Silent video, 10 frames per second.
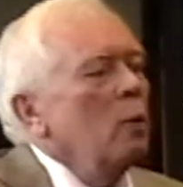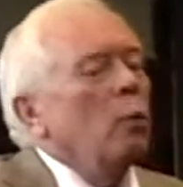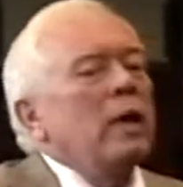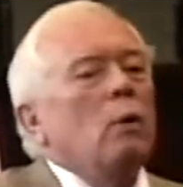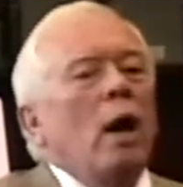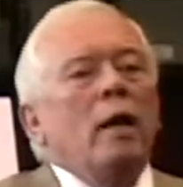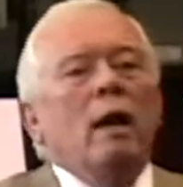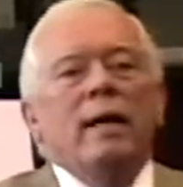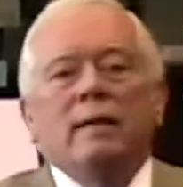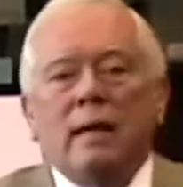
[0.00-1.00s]
We,
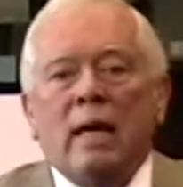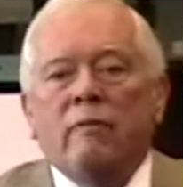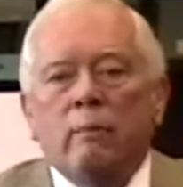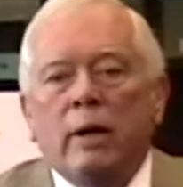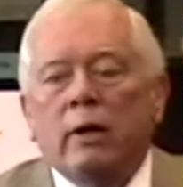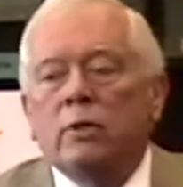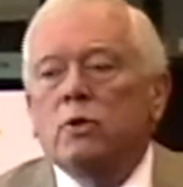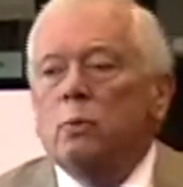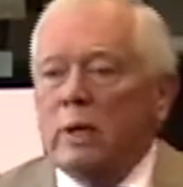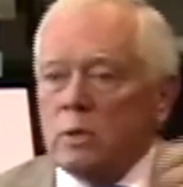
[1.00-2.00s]
unlike the Native Americans
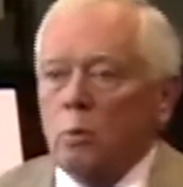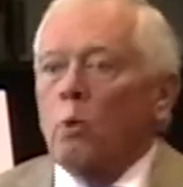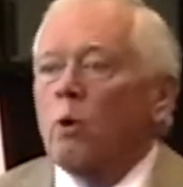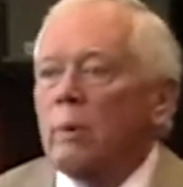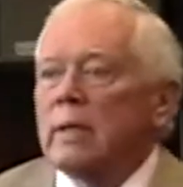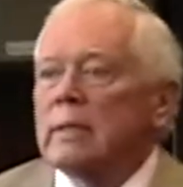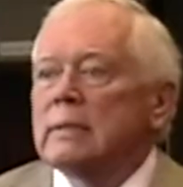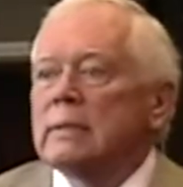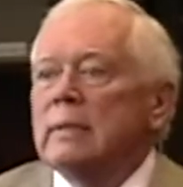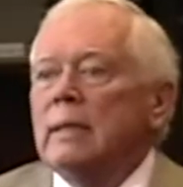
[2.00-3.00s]
who went to war with us,
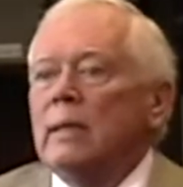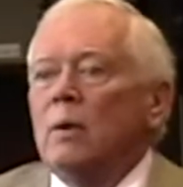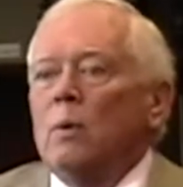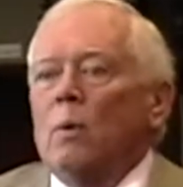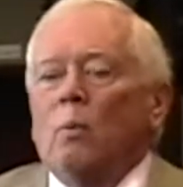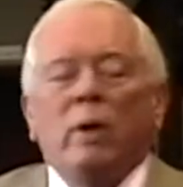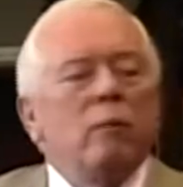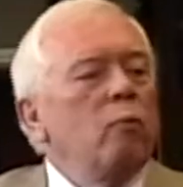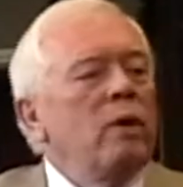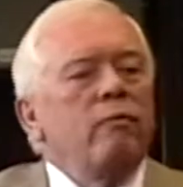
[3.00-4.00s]

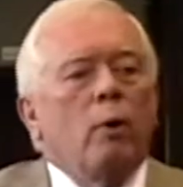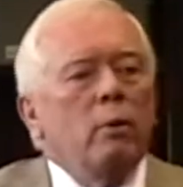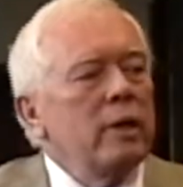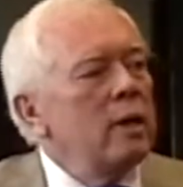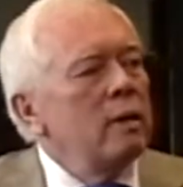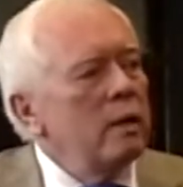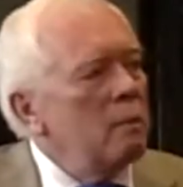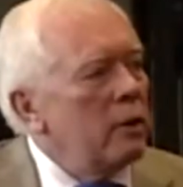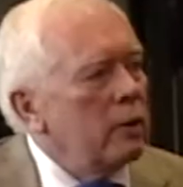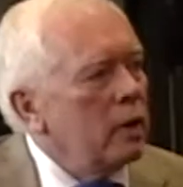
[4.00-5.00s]
we, we folded into the
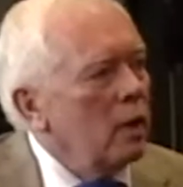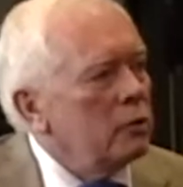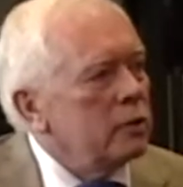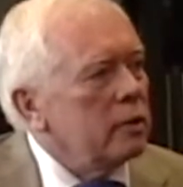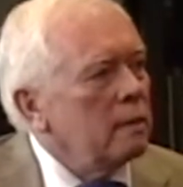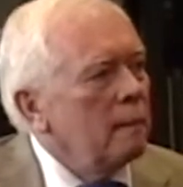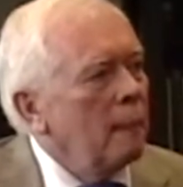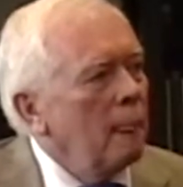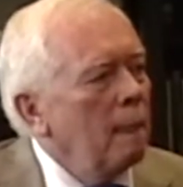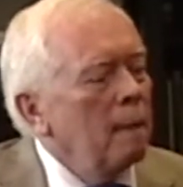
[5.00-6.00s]
American culture.
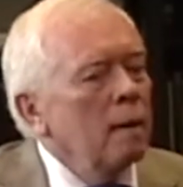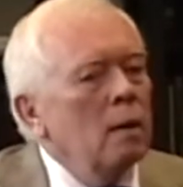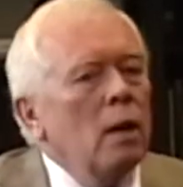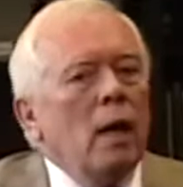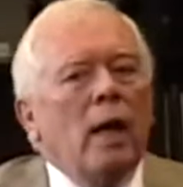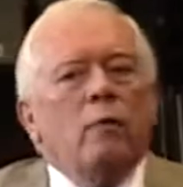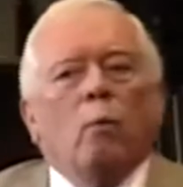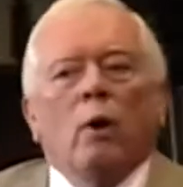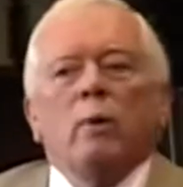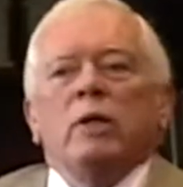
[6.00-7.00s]
And
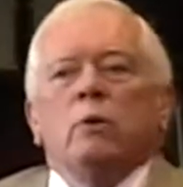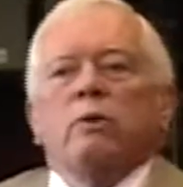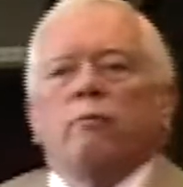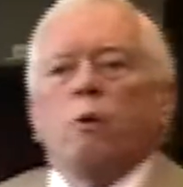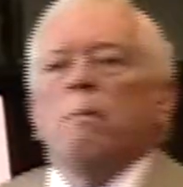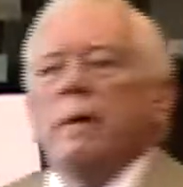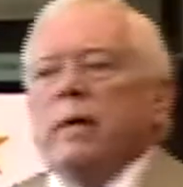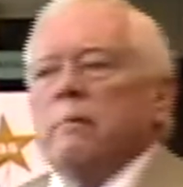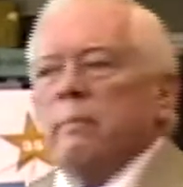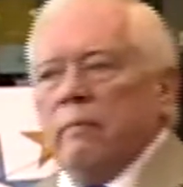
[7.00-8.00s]
what do we do with 4
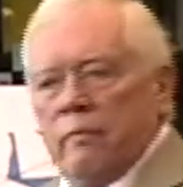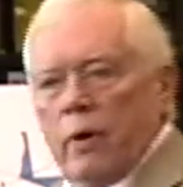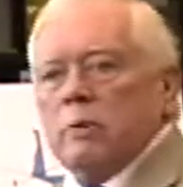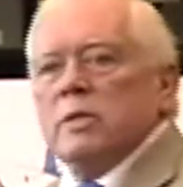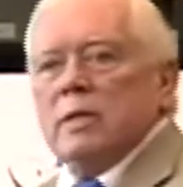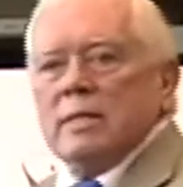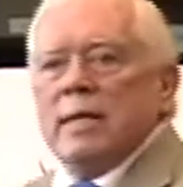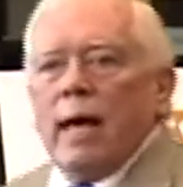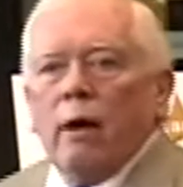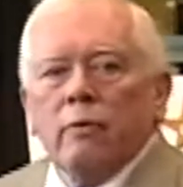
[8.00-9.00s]
million folks in the
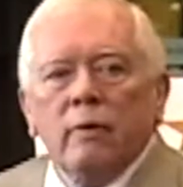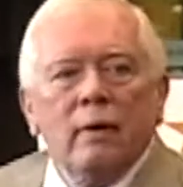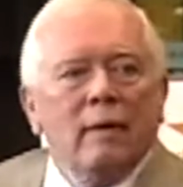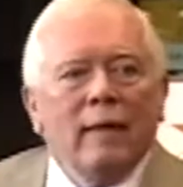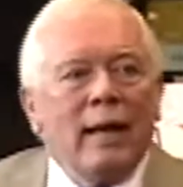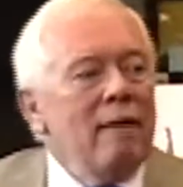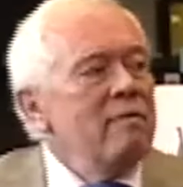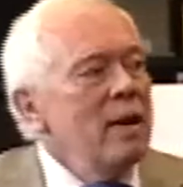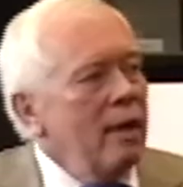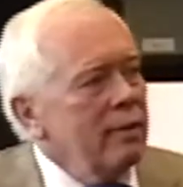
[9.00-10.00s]
South that
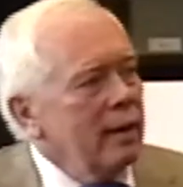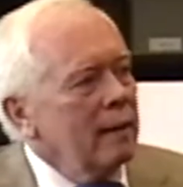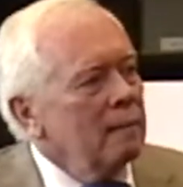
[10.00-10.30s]
have nothing?